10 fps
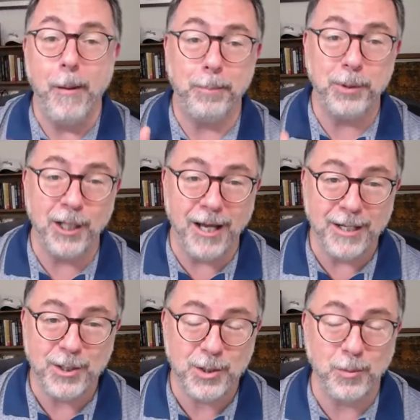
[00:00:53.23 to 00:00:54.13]

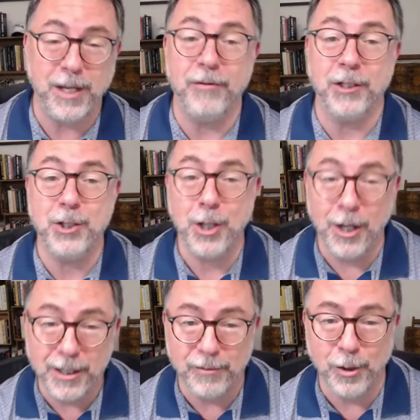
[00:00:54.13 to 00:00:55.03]
Plus, we have a
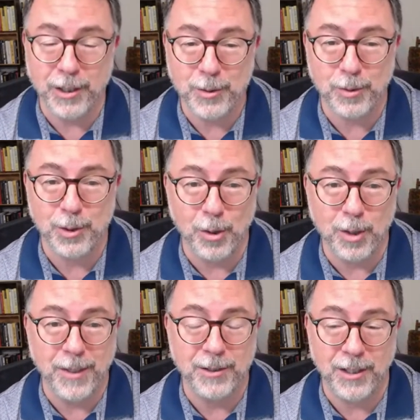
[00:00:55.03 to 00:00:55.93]
ton of earnings we're going to talk
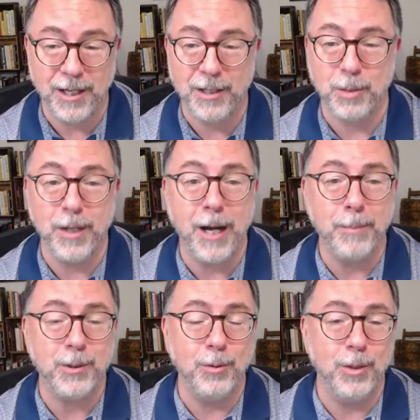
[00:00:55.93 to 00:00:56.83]
about today, some
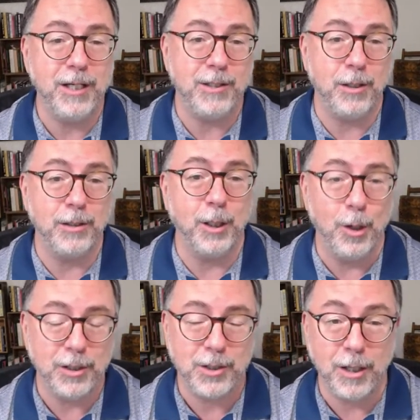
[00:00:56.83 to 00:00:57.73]
opportunities on the
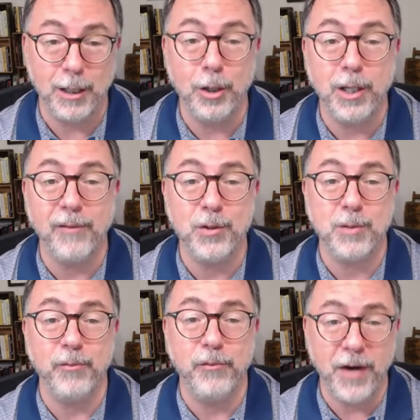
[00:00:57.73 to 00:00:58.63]
long side, looking for
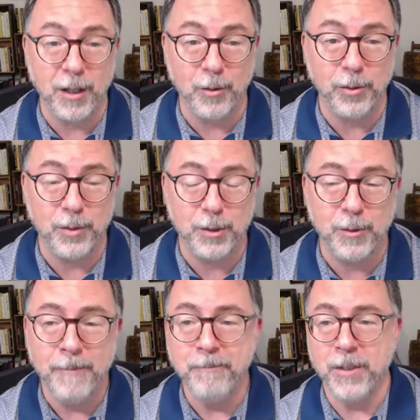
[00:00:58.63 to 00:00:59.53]
some
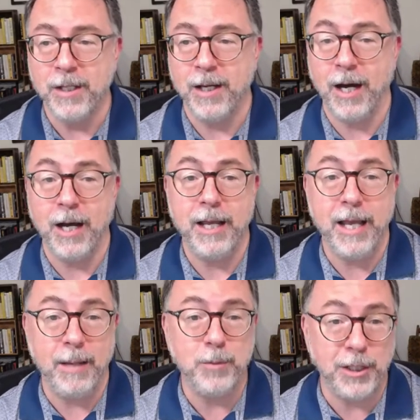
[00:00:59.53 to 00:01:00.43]
follow-through. Uh,
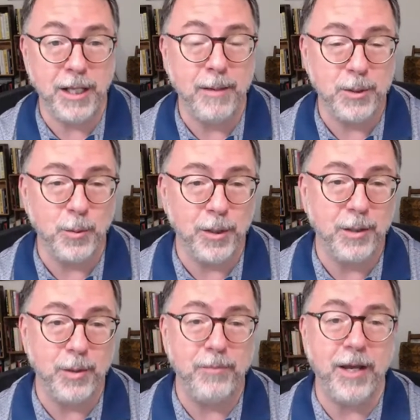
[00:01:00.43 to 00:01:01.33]
M G M is one
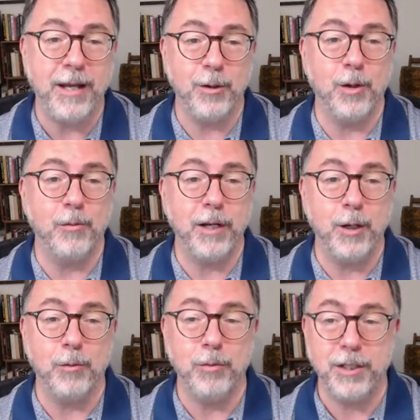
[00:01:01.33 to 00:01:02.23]
that we've had on our
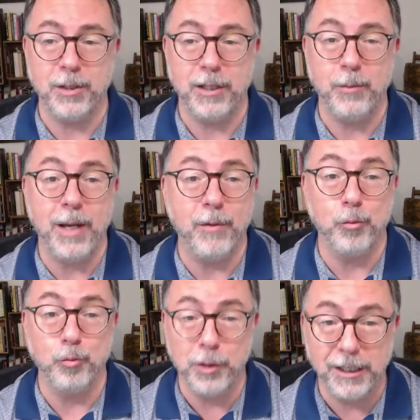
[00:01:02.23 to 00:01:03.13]
radar recently. We have a
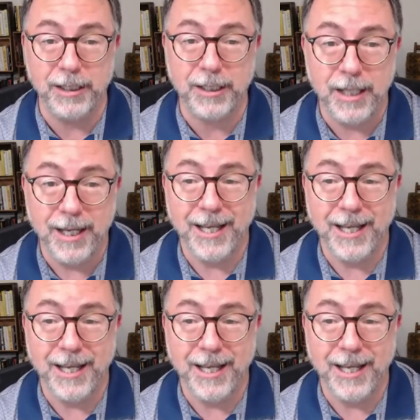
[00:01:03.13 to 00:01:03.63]
really